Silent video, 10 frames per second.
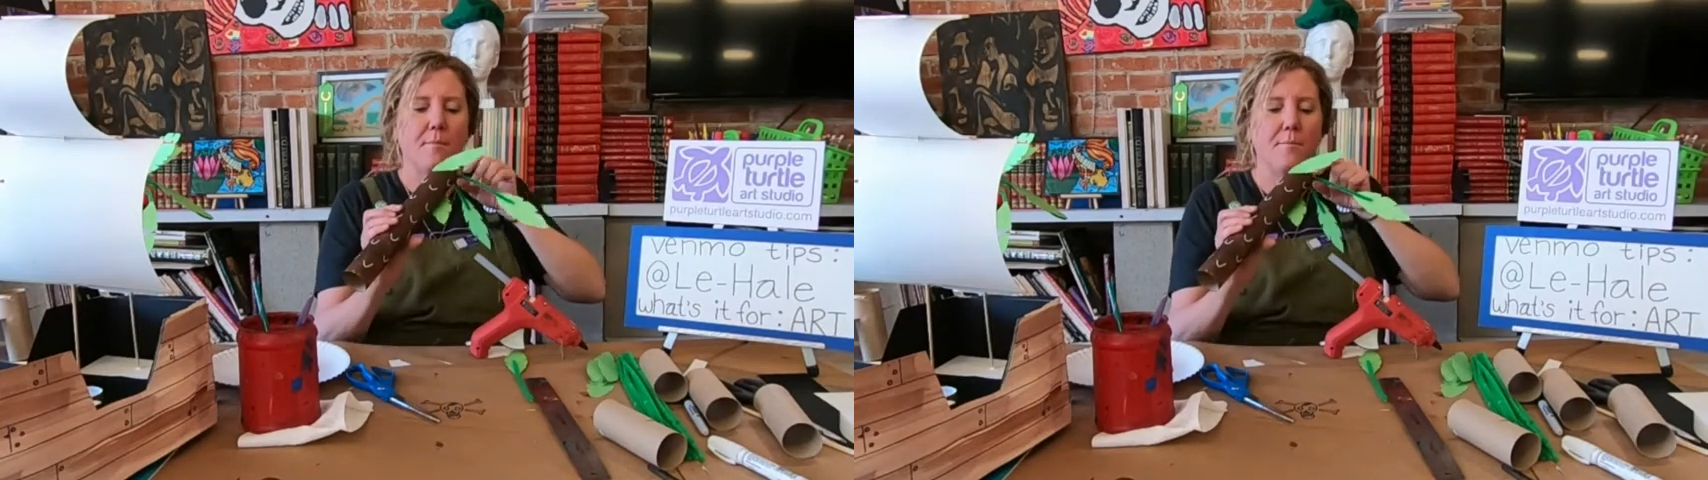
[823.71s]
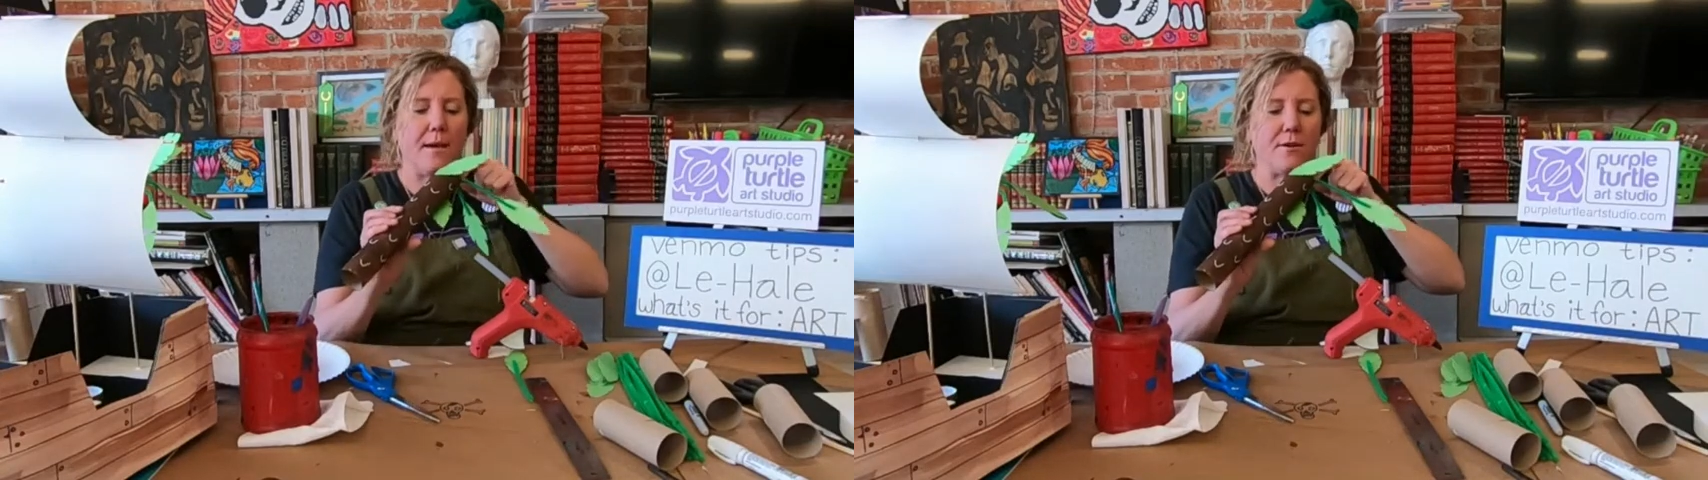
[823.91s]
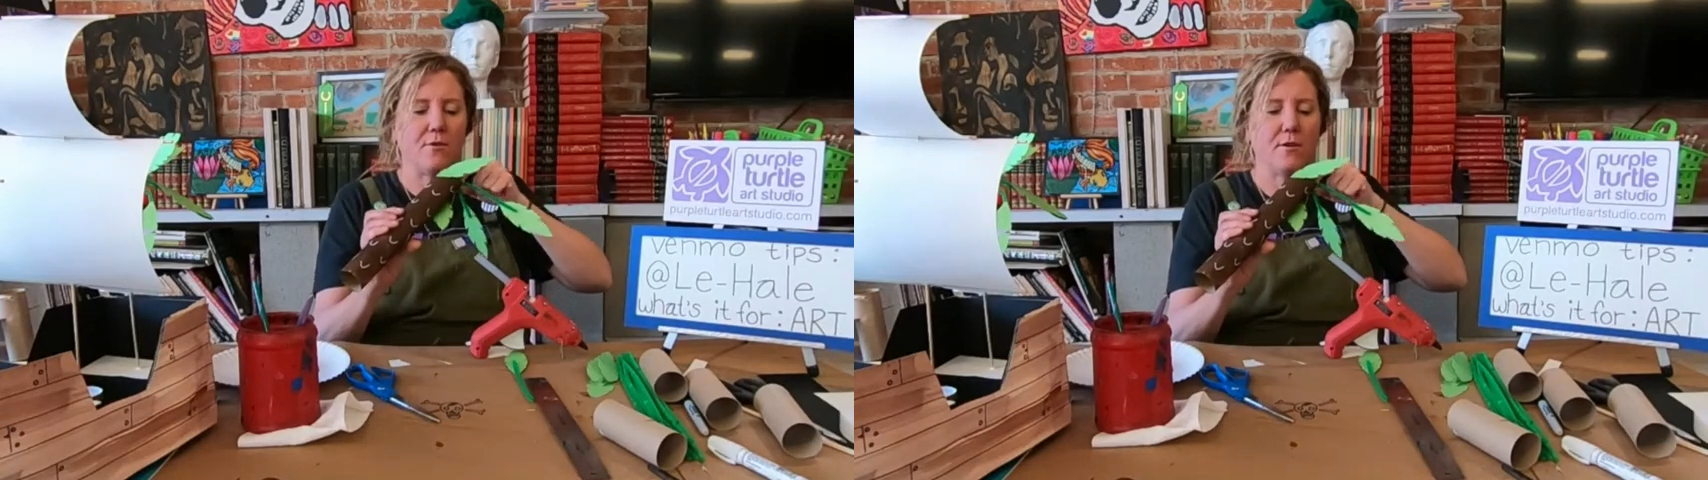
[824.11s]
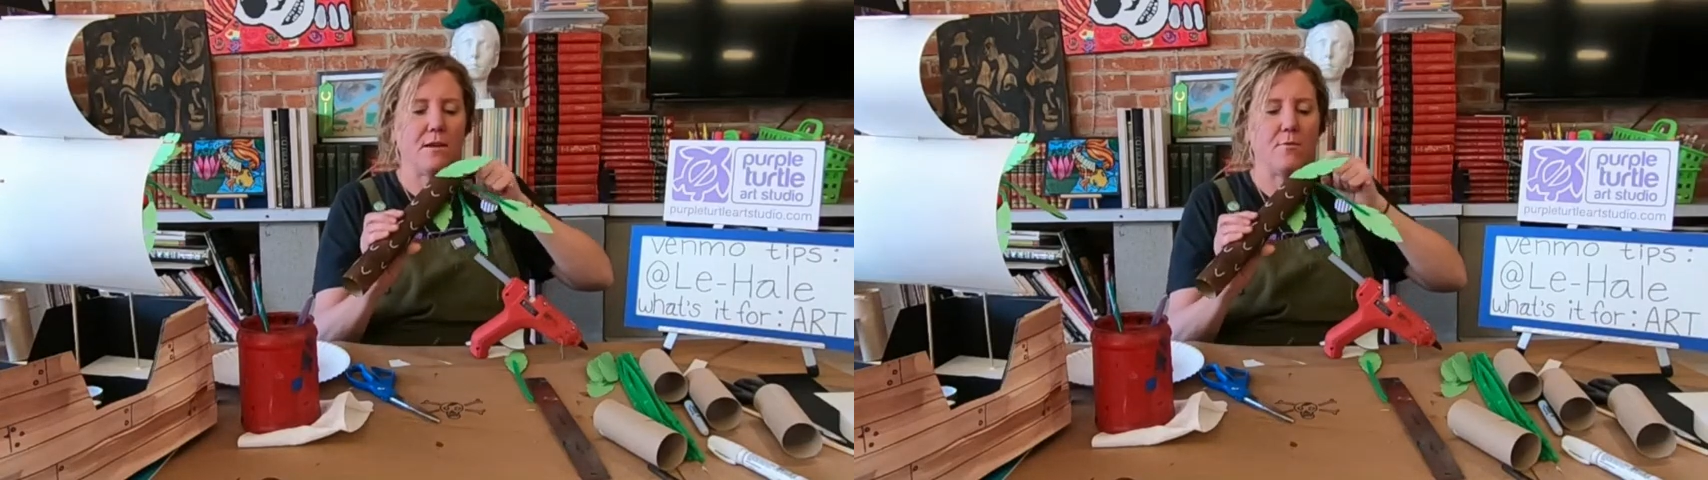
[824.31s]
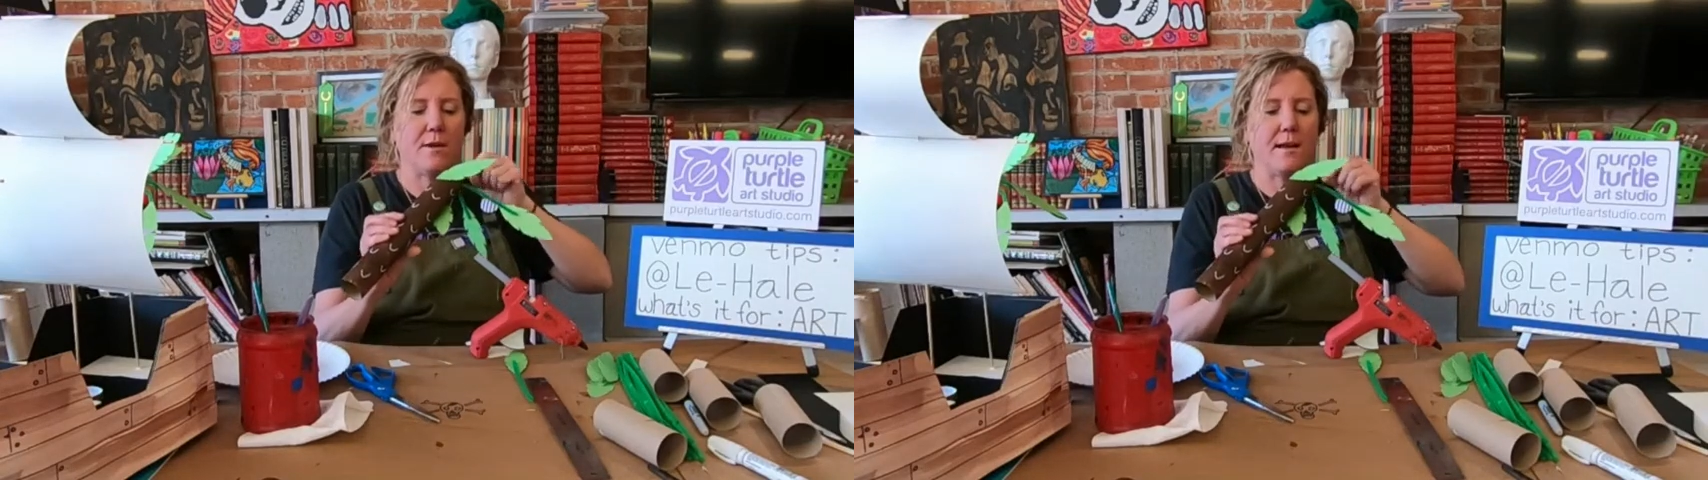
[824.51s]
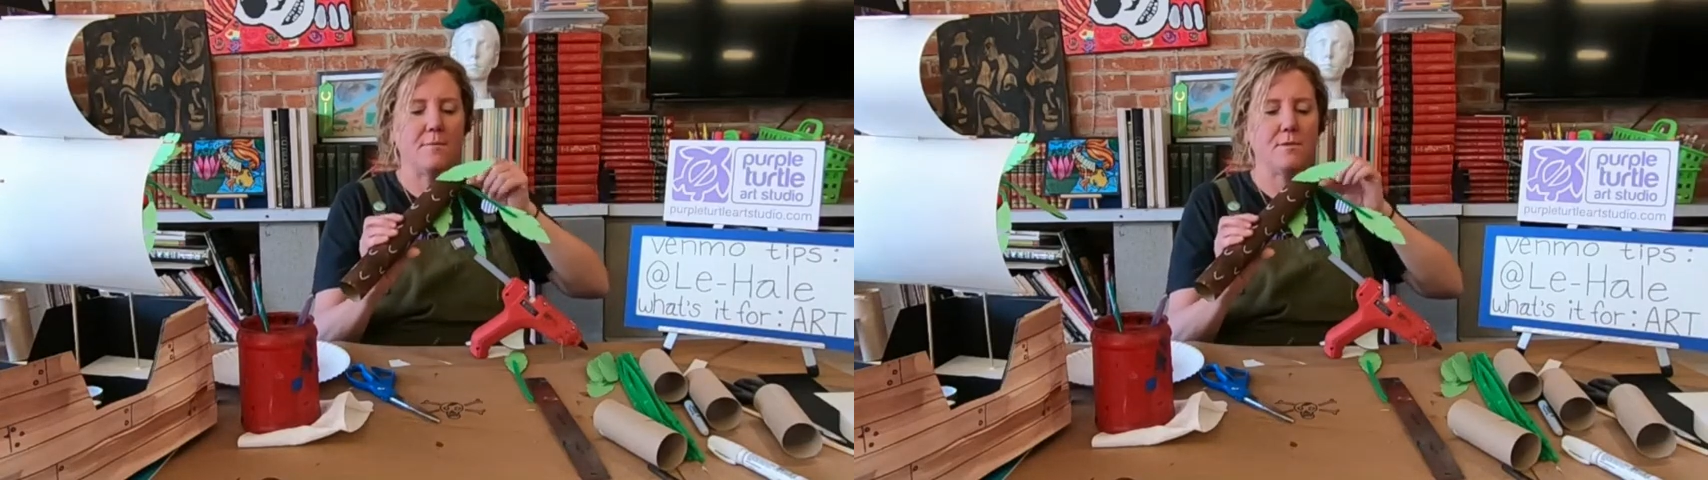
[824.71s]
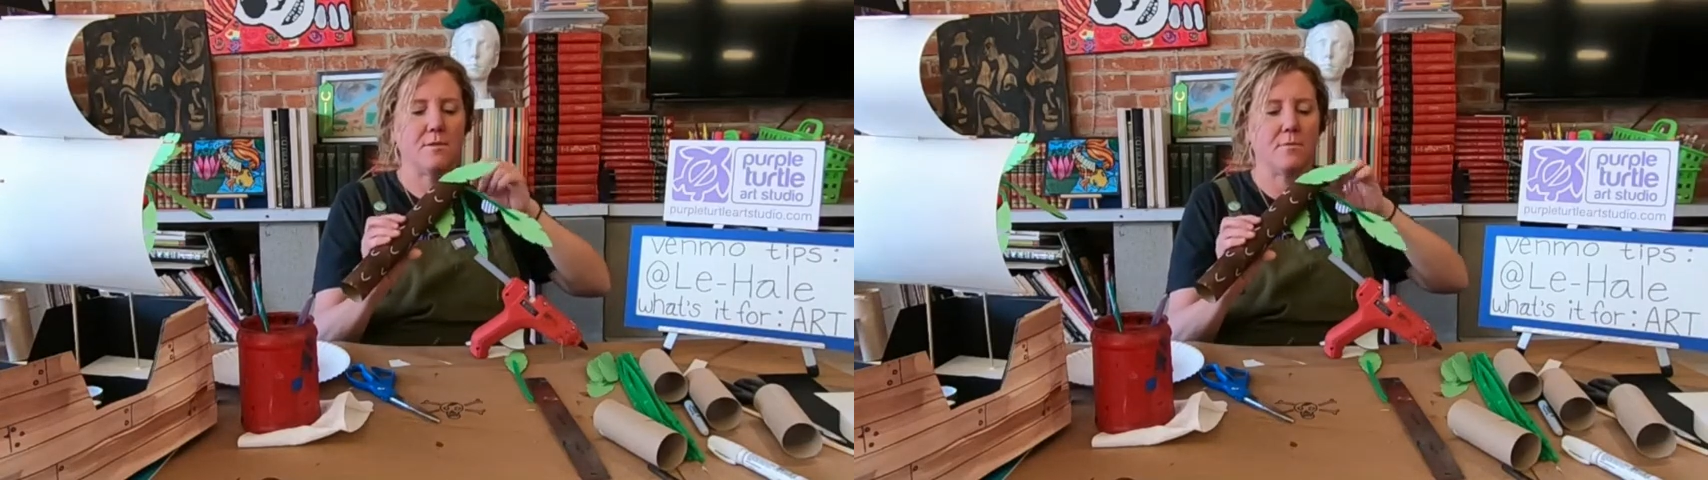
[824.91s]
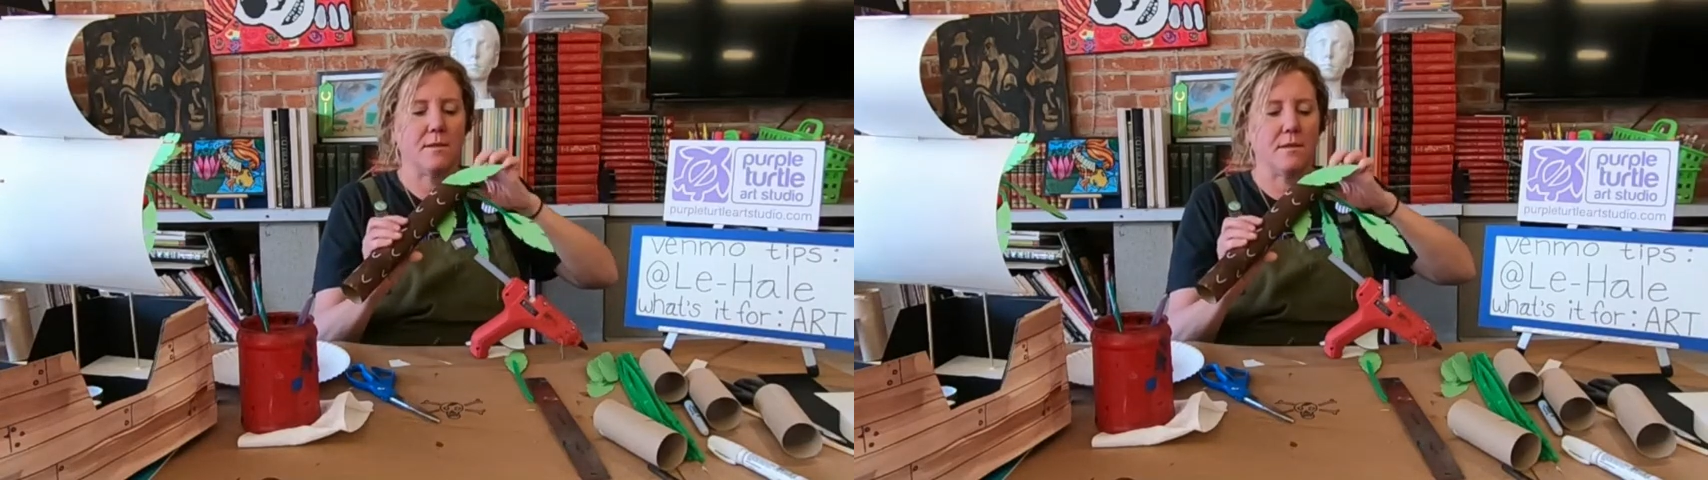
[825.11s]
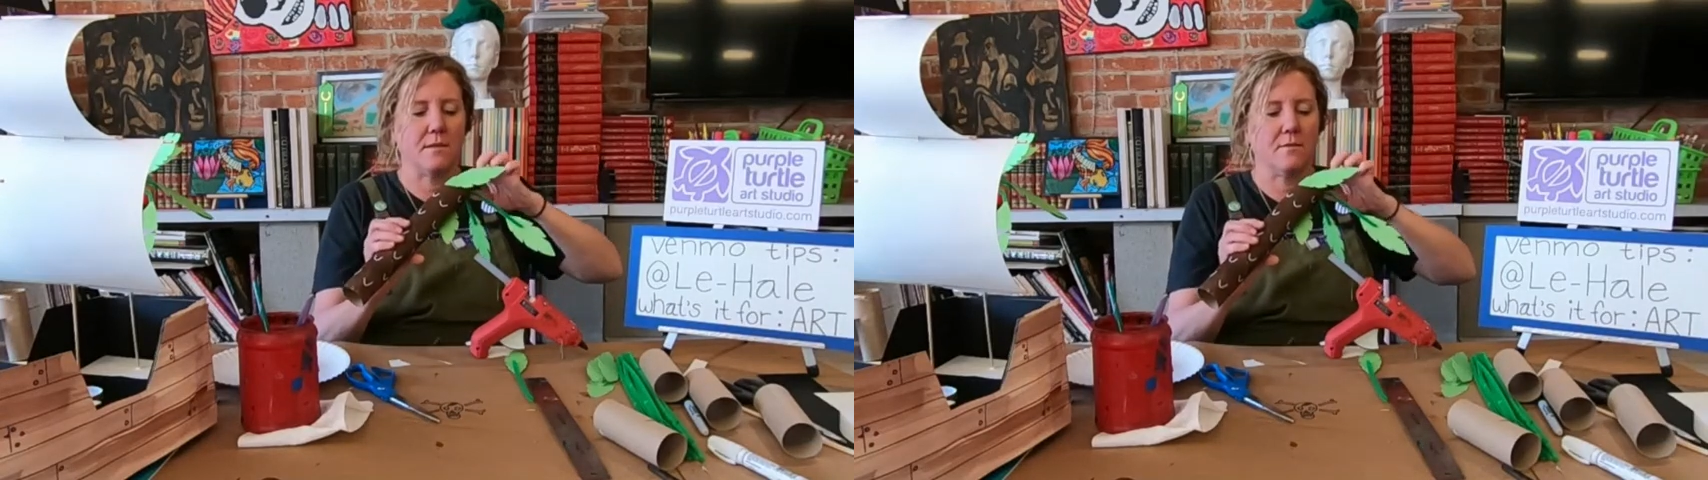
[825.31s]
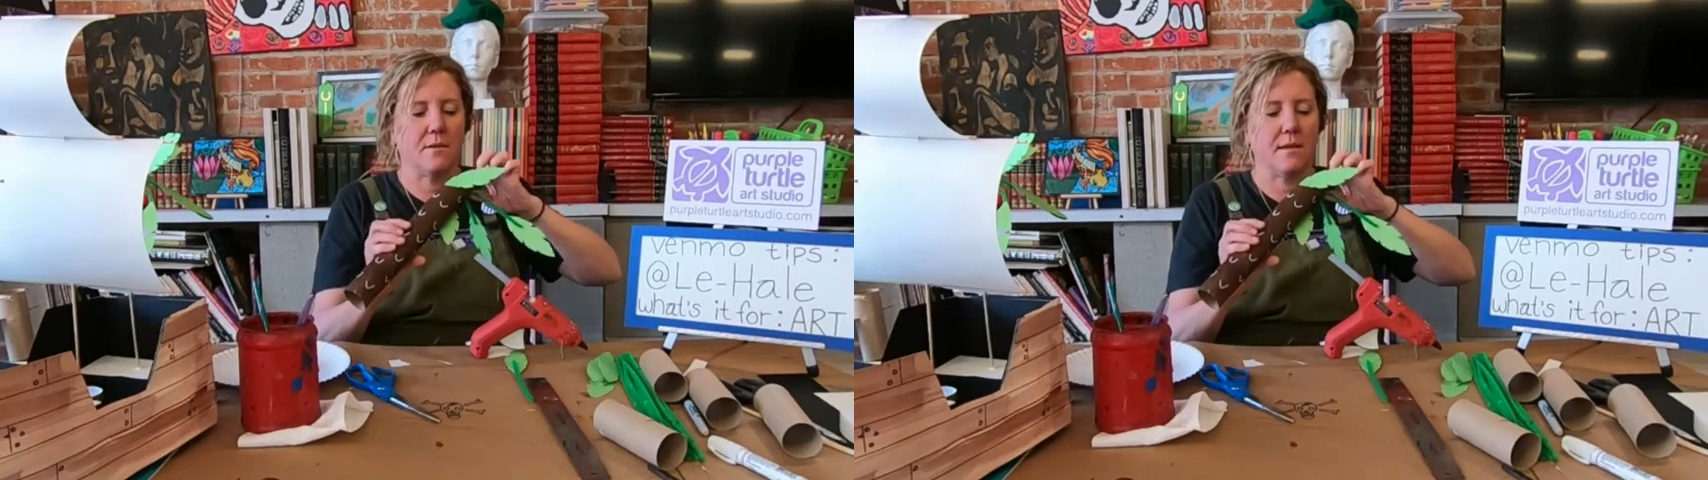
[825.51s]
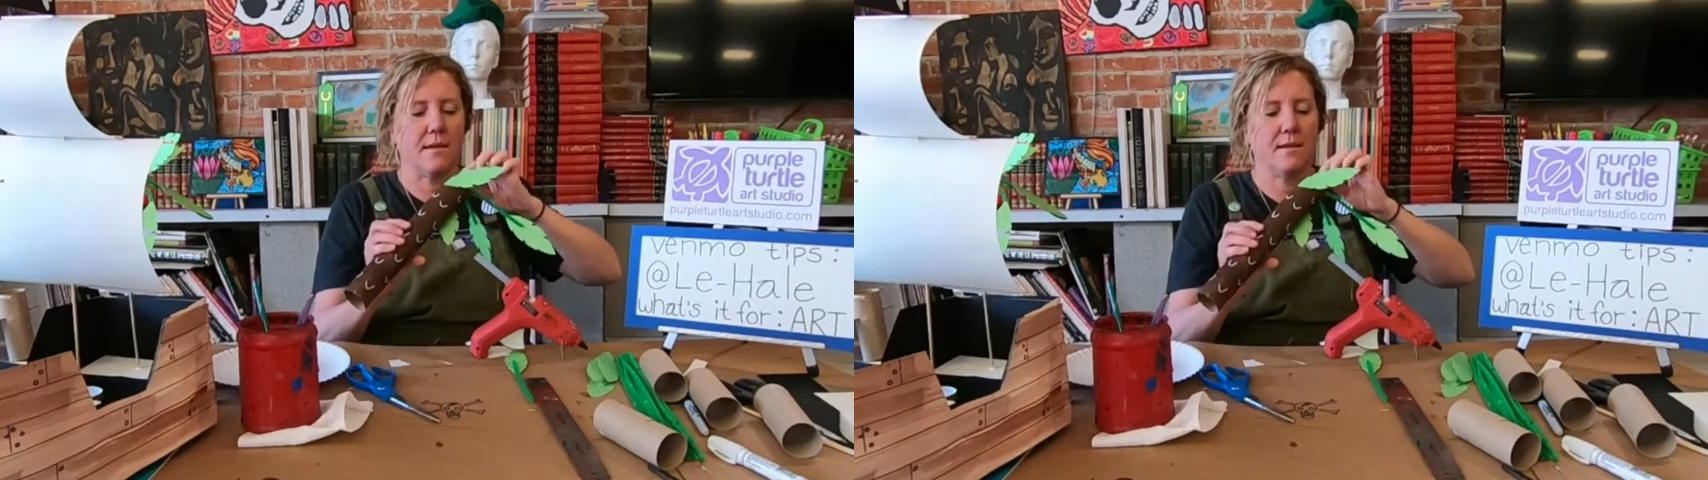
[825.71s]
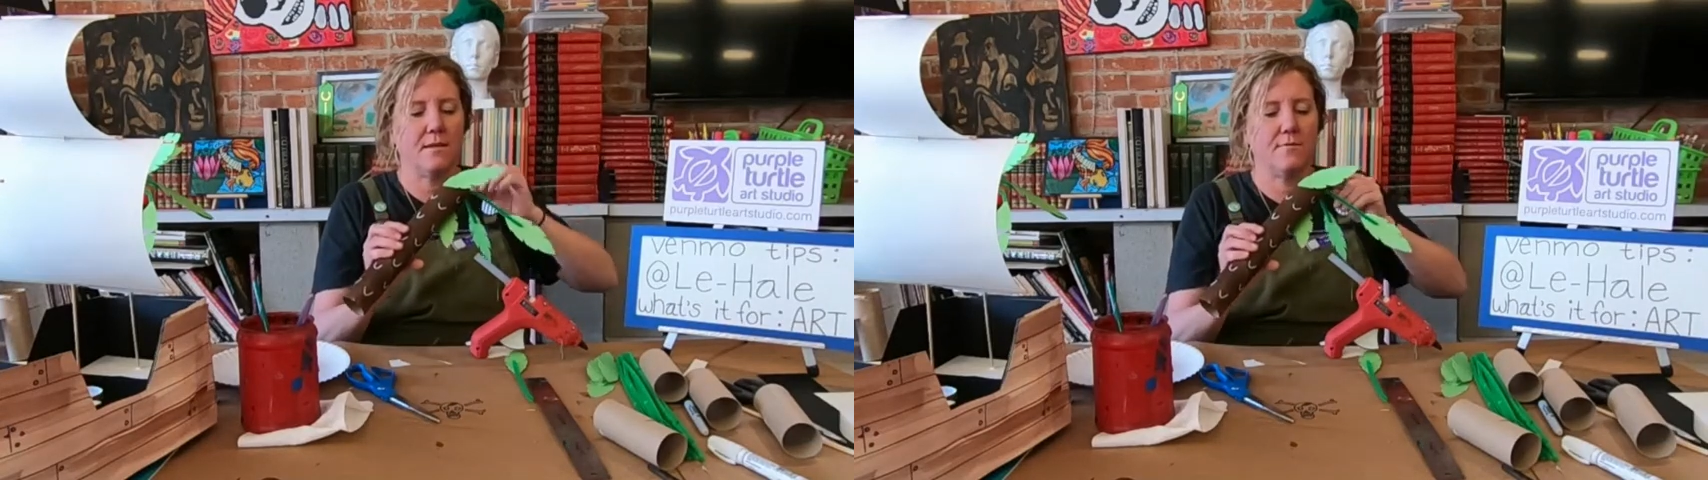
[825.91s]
better at what I'm doing, okay?